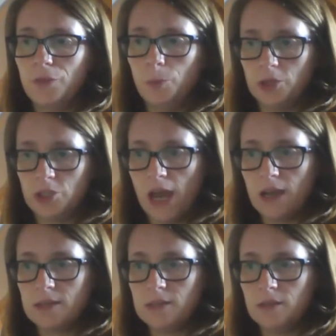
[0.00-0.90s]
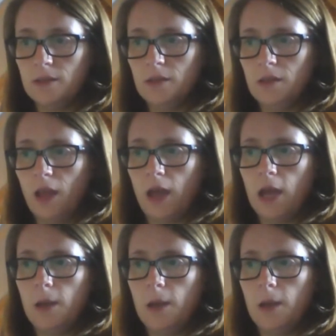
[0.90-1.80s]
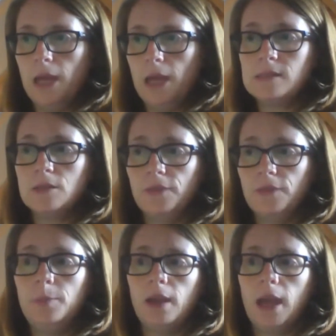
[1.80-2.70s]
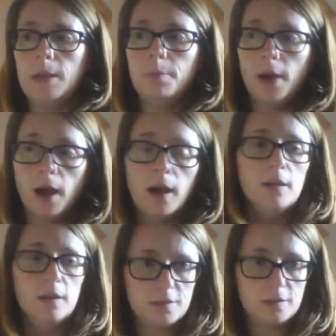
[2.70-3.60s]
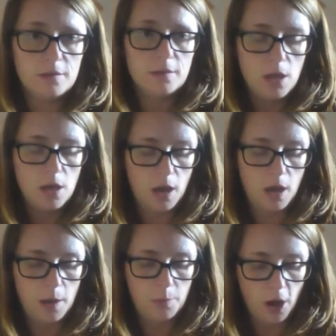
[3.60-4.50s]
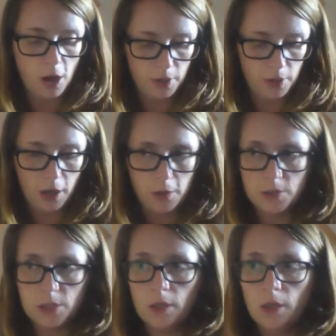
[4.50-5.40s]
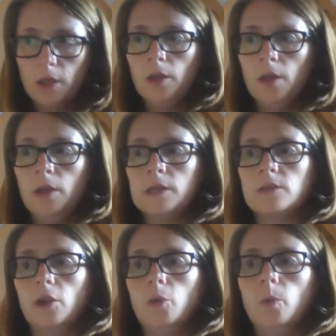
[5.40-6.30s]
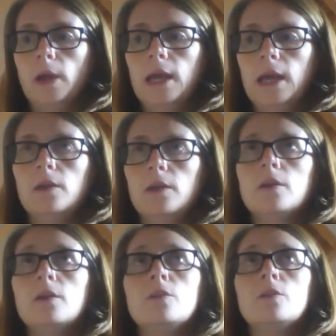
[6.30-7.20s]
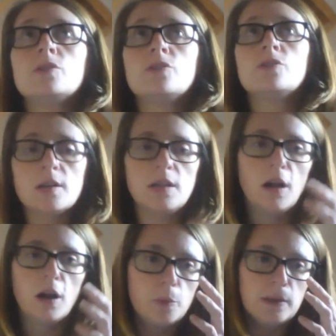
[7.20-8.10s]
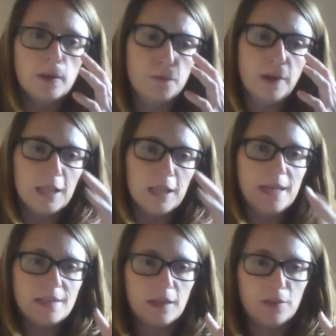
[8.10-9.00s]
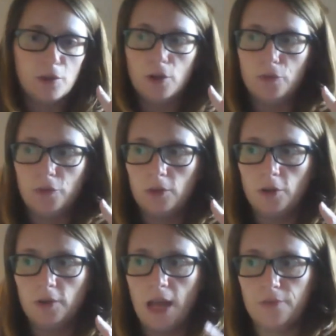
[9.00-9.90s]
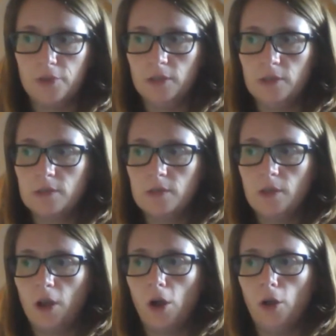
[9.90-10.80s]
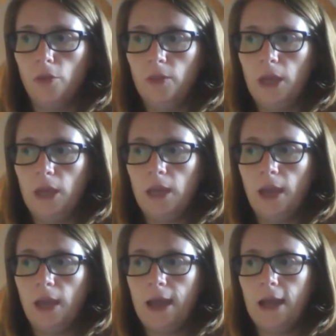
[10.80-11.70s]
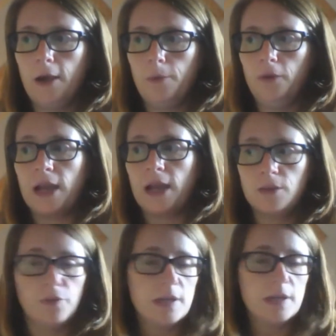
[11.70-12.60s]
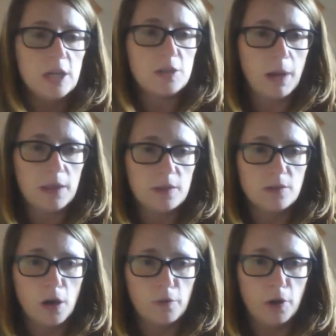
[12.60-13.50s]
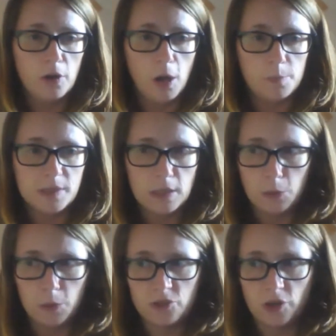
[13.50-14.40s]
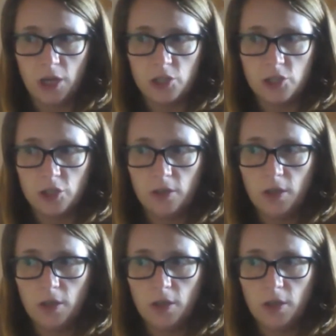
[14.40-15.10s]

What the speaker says: the project, it is developing a pilot carbon code. So we're starting off with evaluating the current evidence on how effective restoration methods are on carbon sequestration,